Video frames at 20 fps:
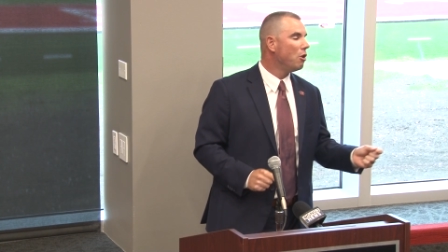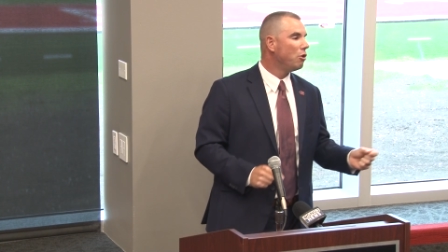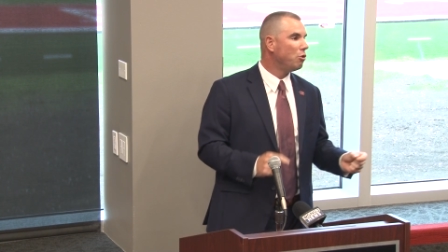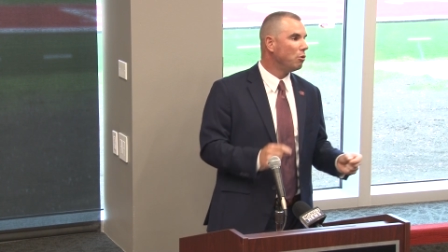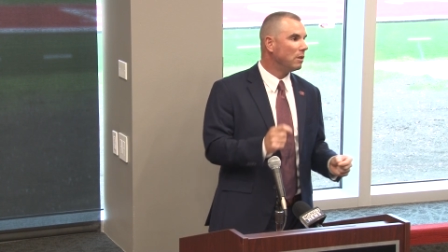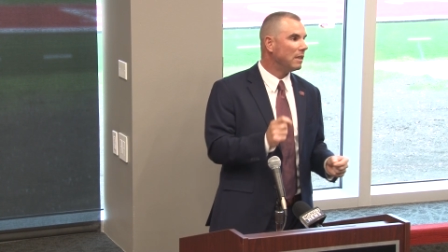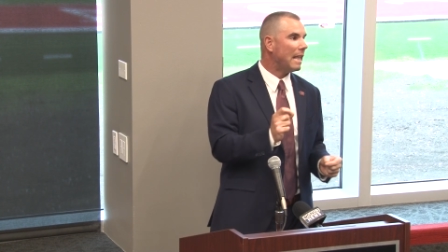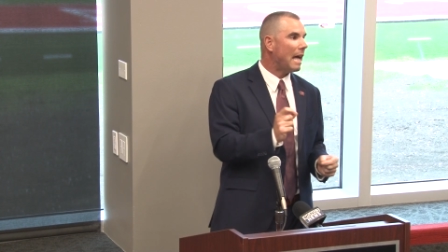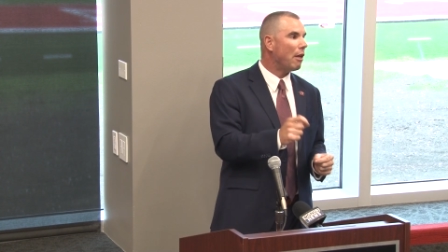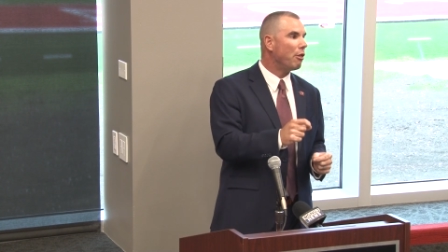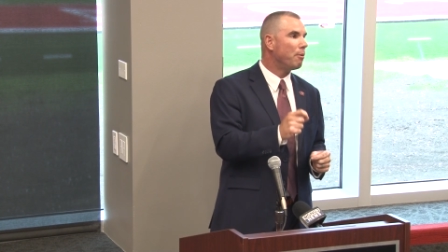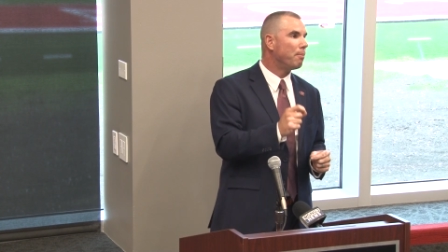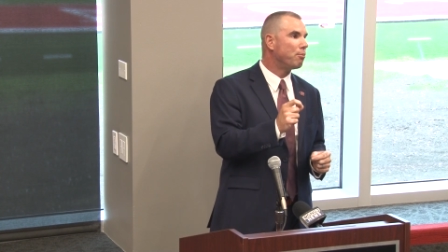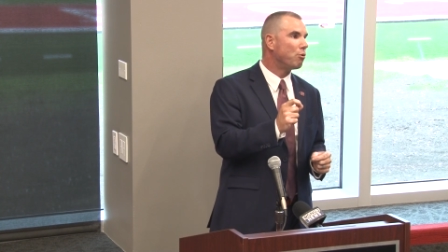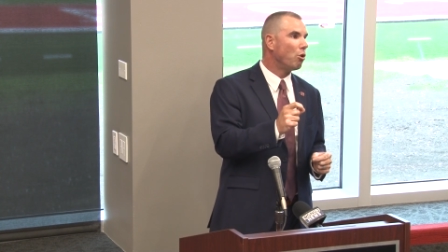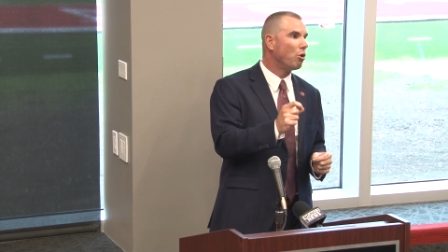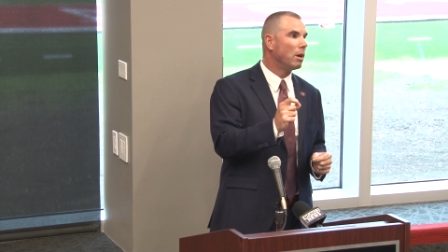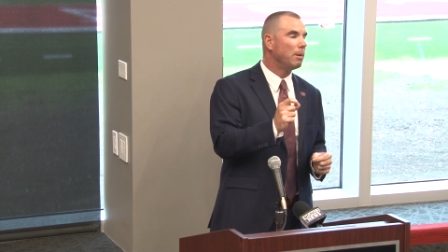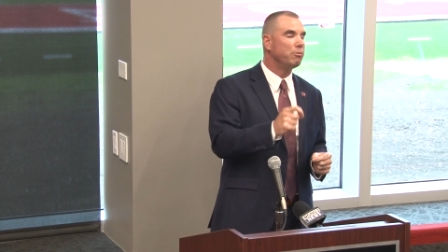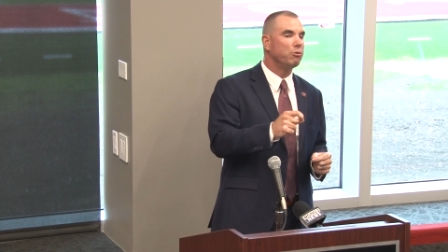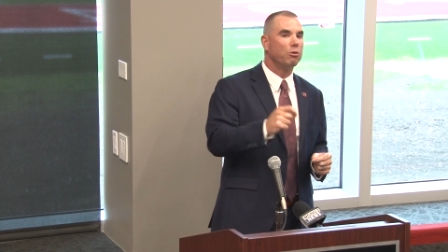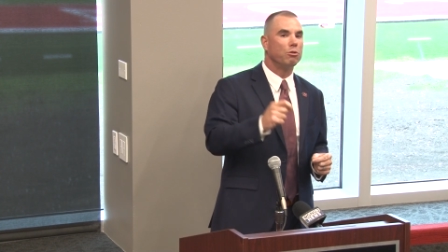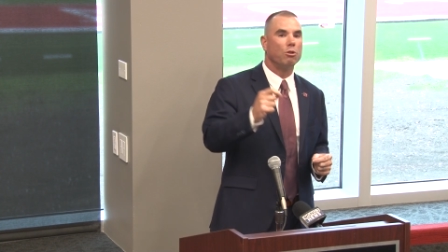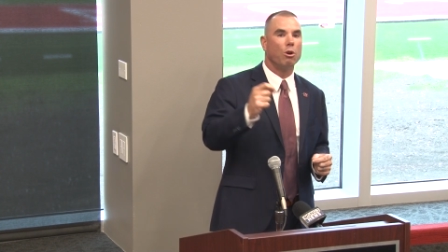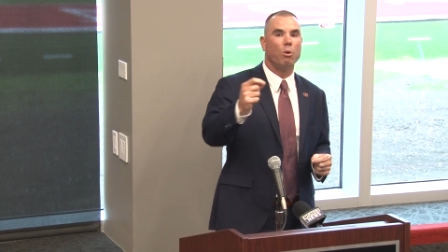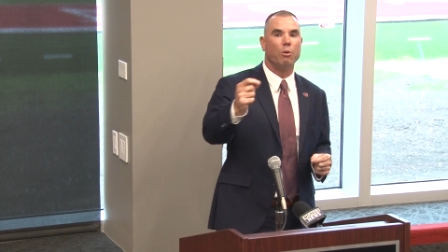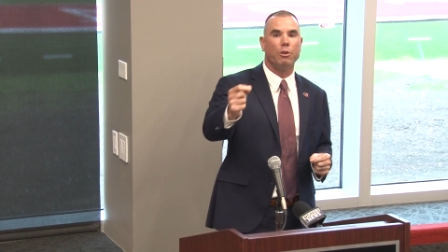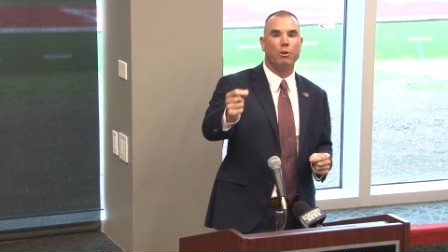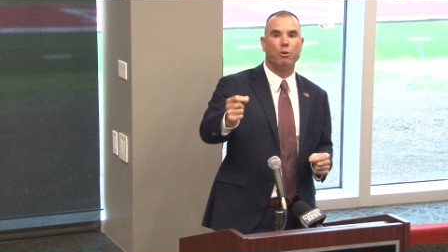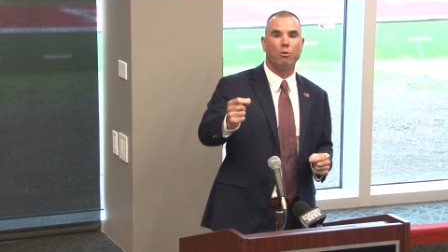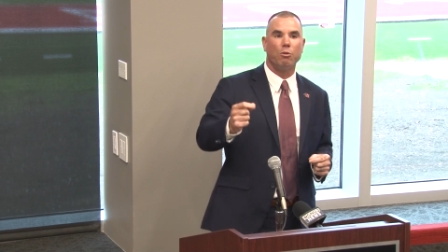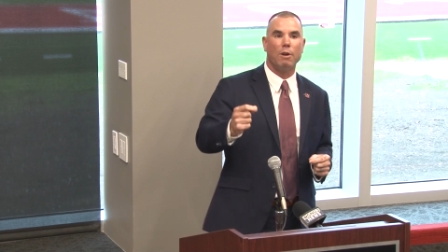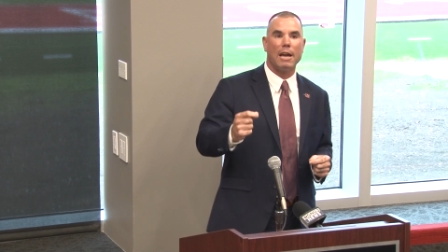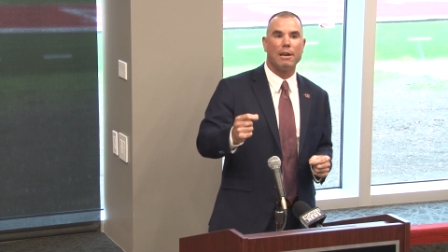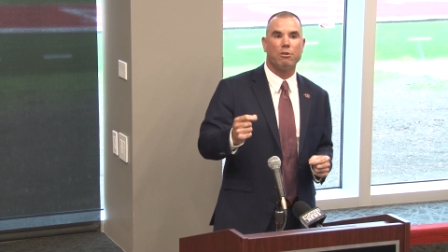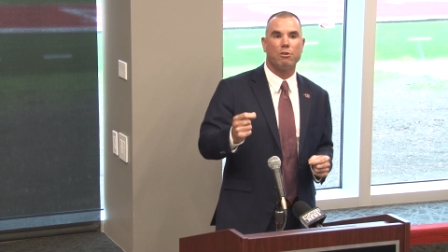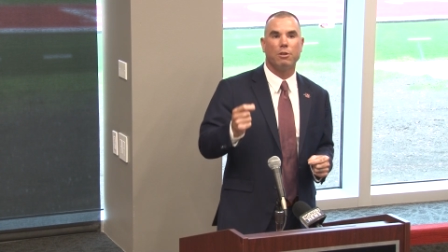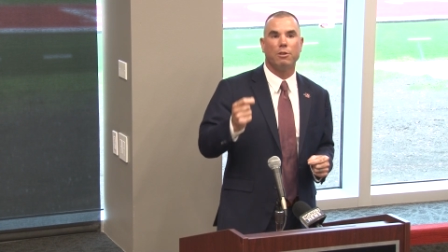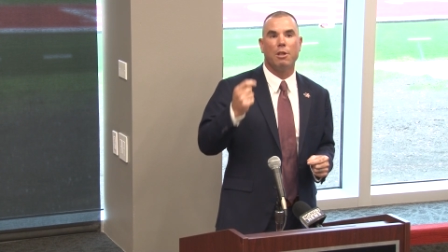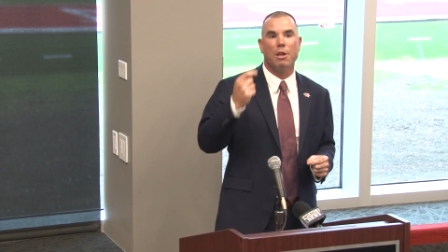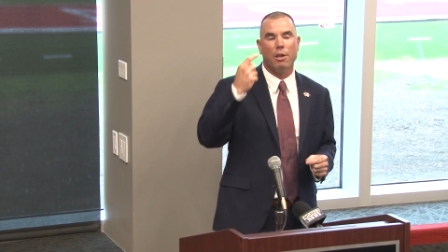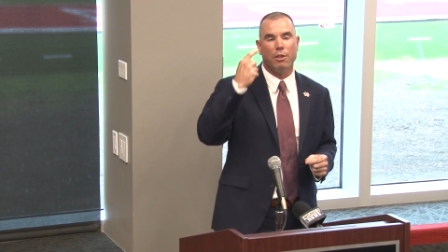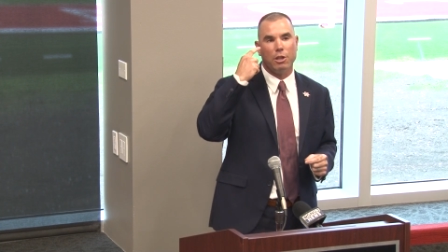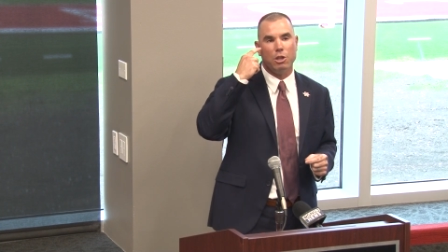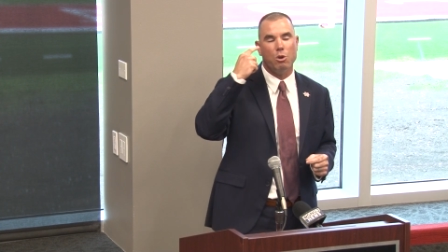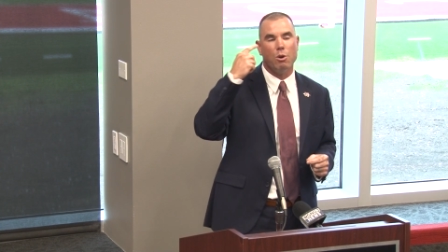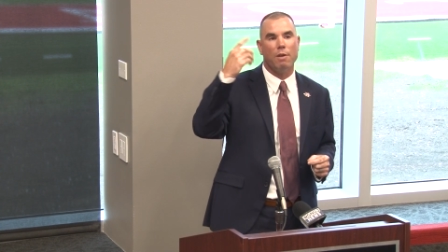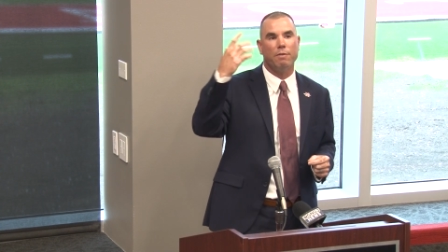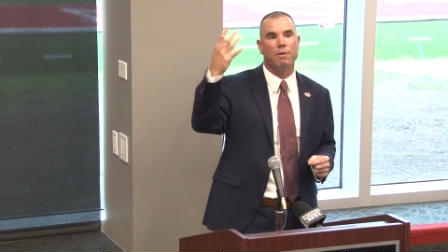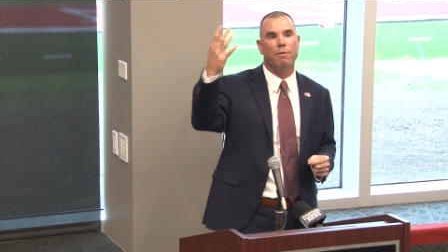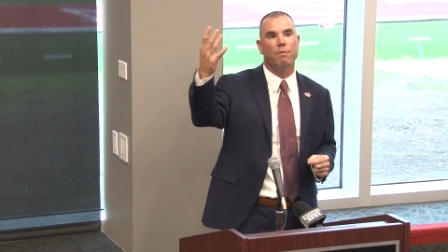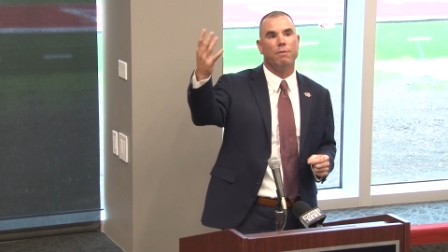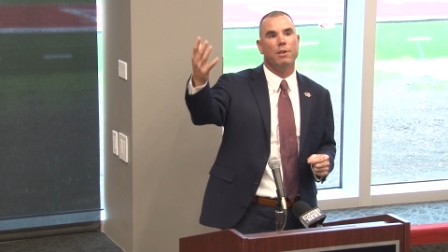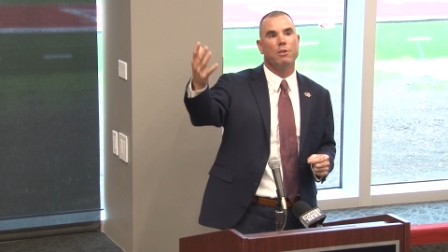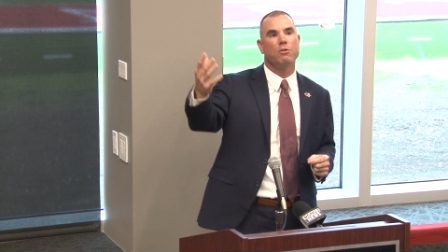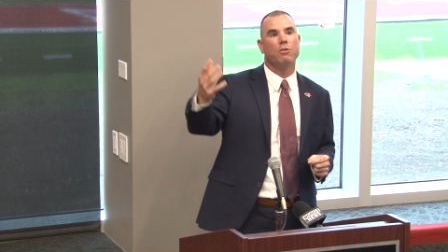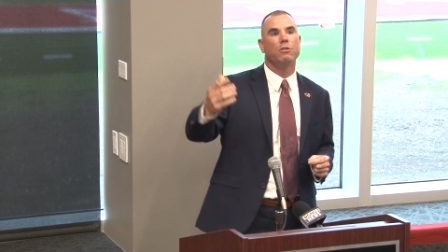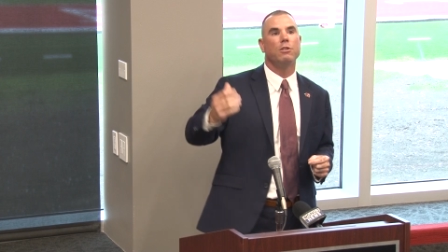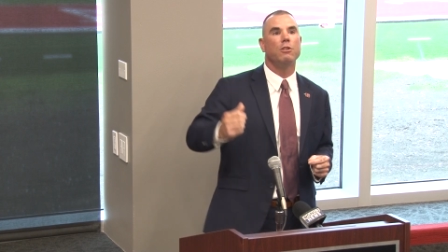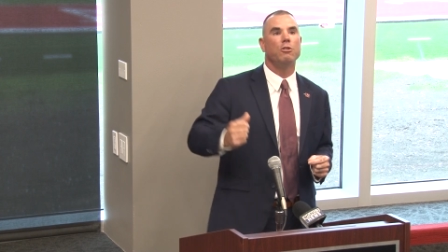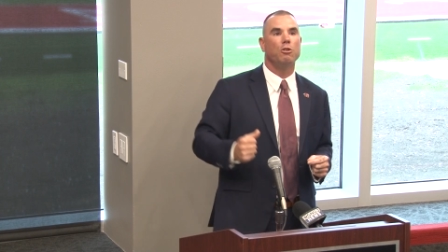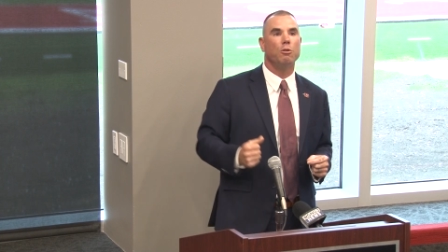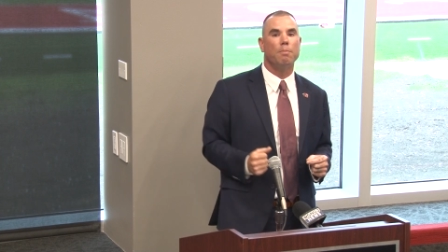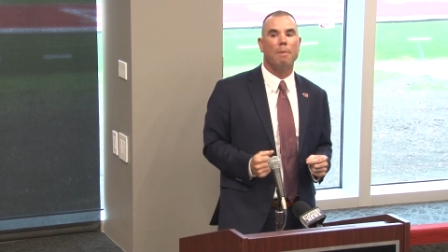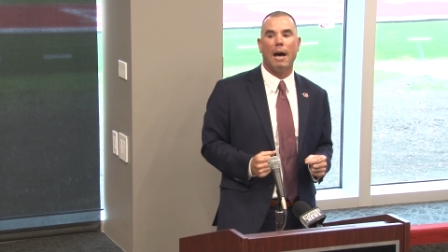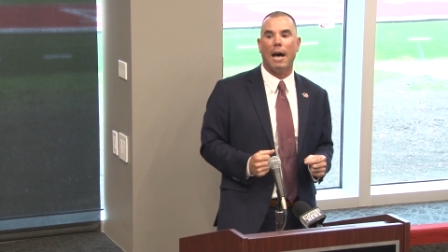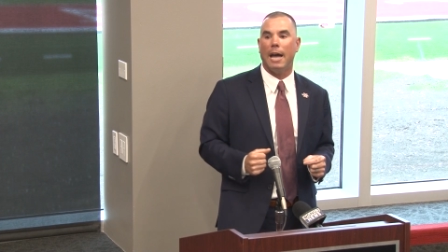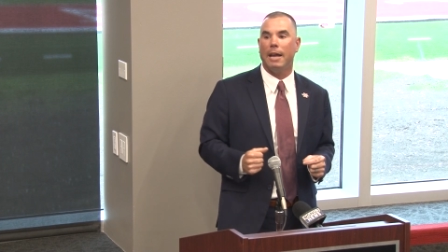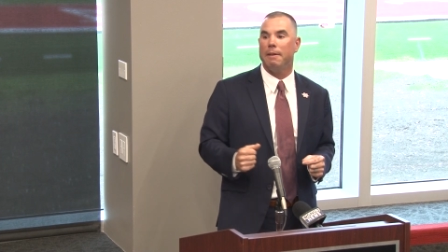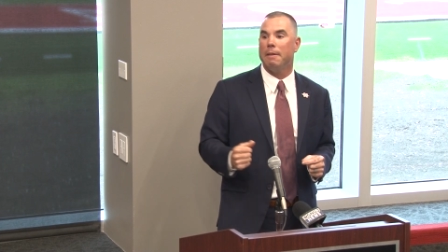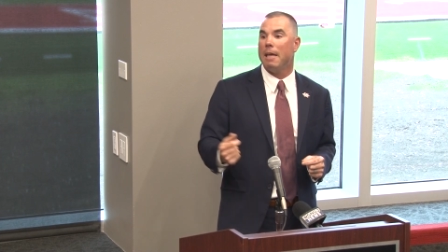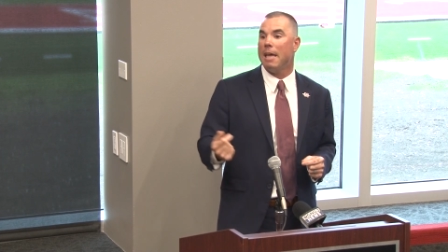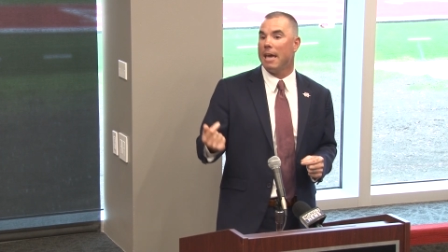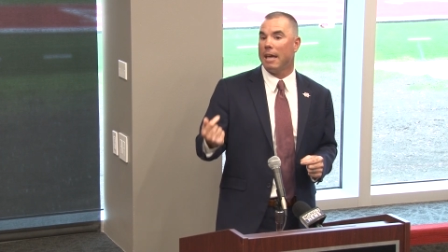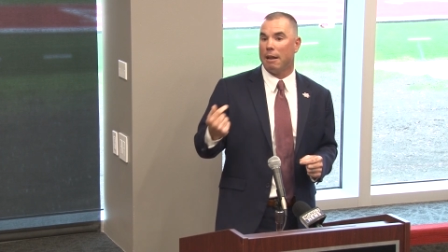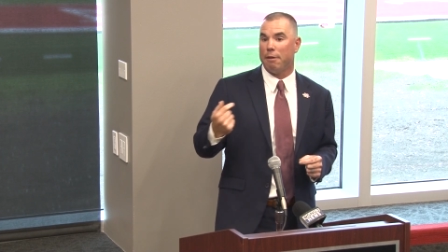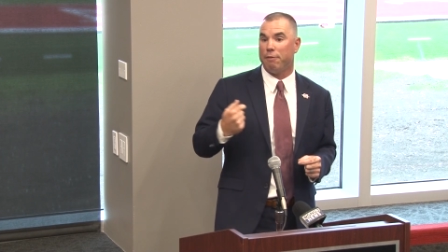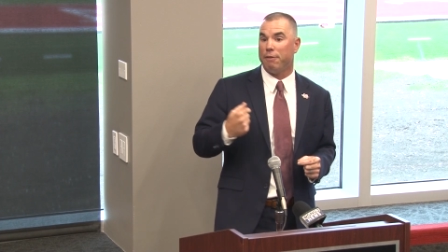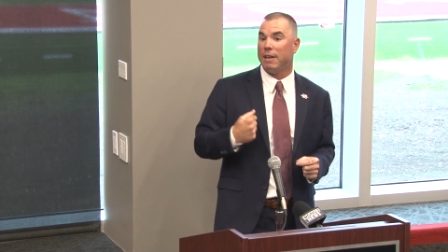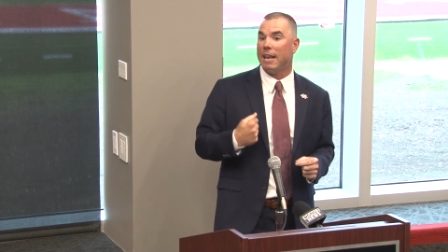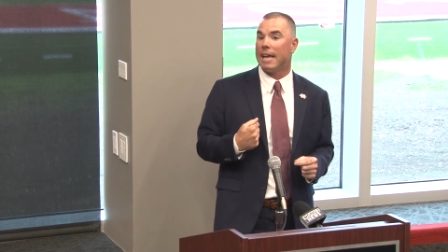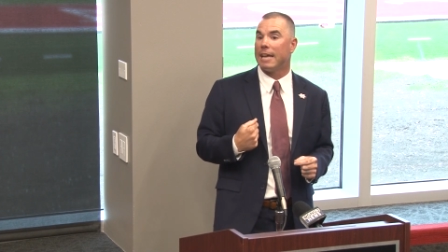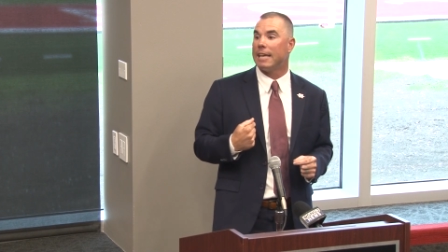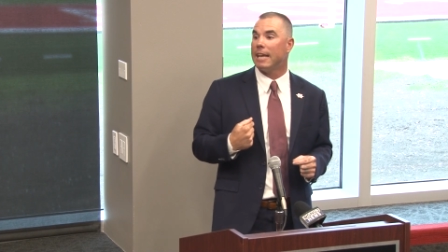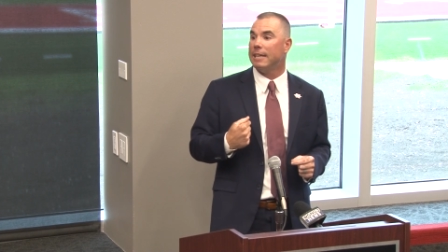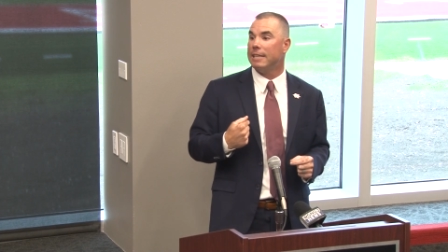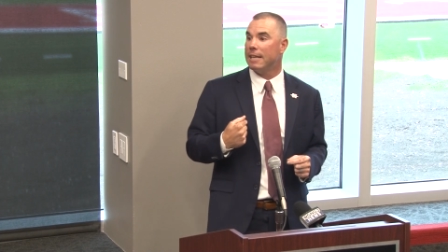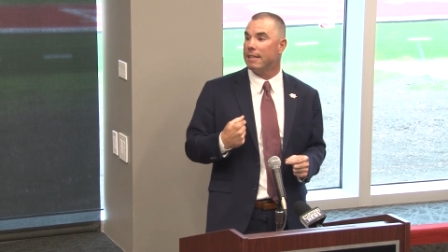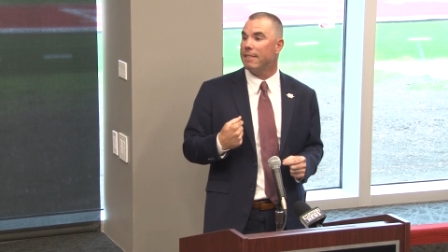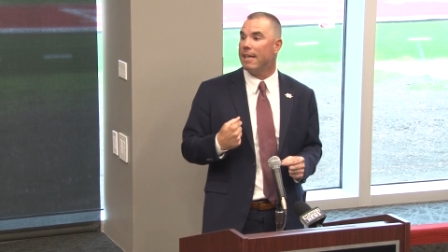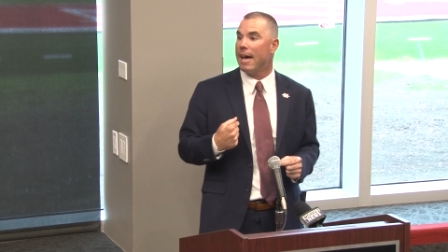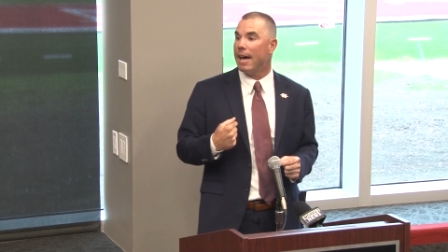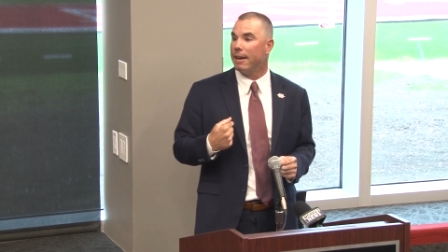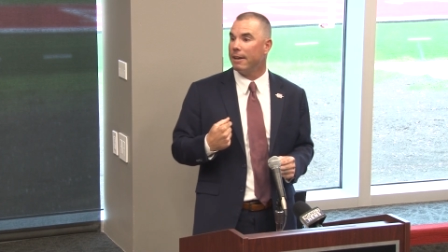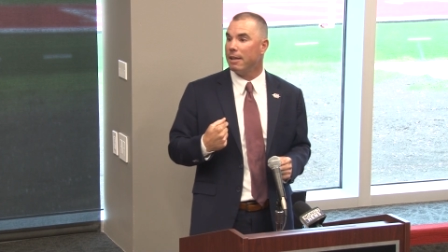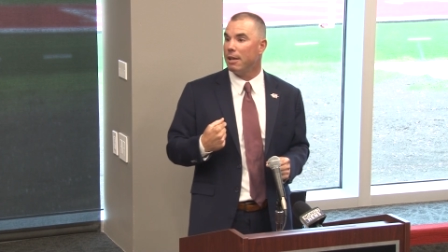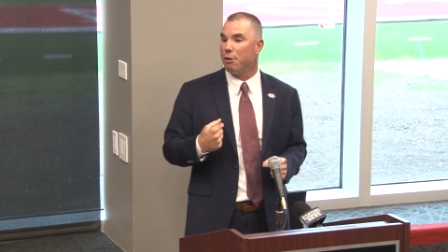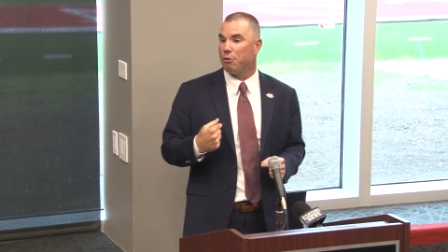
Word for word: to allow the program to grow in the direction that you have envisioned in your mind. And I feel like I did that.